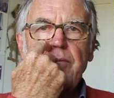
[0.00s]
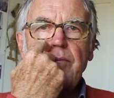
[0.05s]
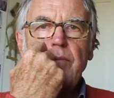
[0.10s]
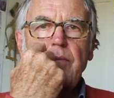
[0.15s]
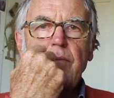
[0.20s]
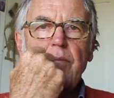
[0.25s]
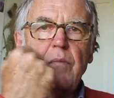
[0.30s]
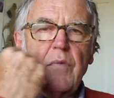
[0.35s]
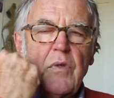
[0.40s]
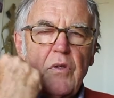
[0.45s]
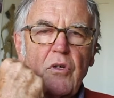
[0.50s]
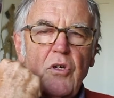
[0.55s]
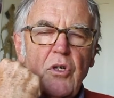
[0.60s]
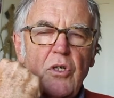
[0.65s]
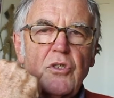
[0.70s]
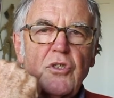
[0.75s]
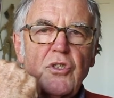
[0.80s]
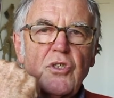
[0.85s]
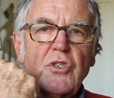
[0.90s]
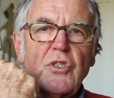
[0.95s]
the
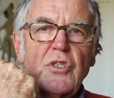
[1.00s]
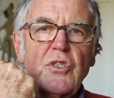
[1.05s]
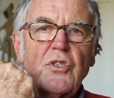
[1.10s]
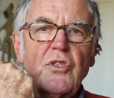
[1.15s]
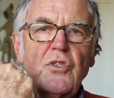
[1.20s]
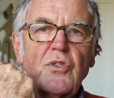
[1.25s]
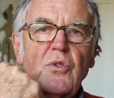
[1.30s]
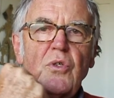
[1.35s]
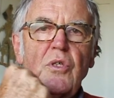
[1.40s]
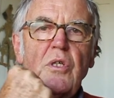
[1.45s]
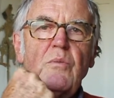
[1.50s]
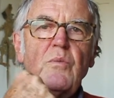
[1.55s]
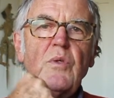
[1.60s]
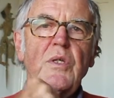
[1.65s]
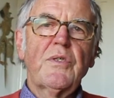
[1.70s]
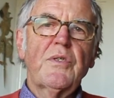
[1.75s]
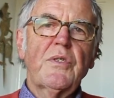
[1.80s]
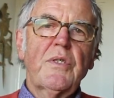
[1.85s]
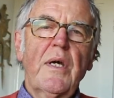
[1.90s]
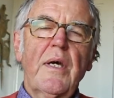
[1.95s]
consciousness is all on
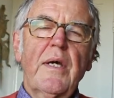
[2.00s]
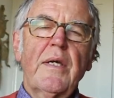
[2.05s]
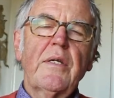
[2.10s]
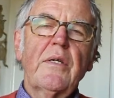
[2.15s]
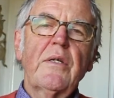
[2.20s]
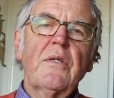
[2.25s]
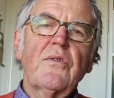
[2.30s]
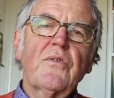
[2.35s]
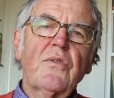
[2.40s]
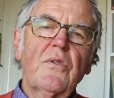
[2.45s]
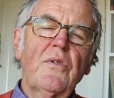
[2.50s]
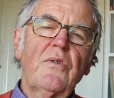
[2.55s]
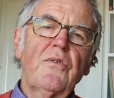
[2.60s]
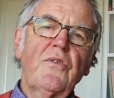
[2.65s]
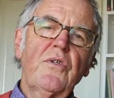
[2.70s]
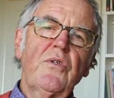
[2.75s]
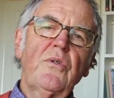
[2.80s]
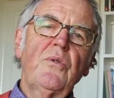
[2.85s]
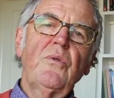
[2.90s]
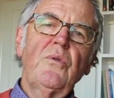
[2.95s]
one side. And as soon as
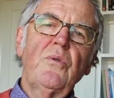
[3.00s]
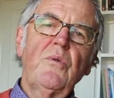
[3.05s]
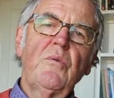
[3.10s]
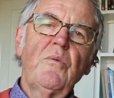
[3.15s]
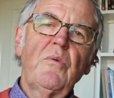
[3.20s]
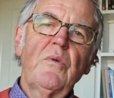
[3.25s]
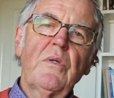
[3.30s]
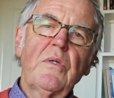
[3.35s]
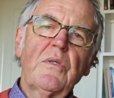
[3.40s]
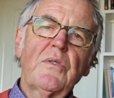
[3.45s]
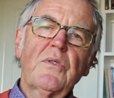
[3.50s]
you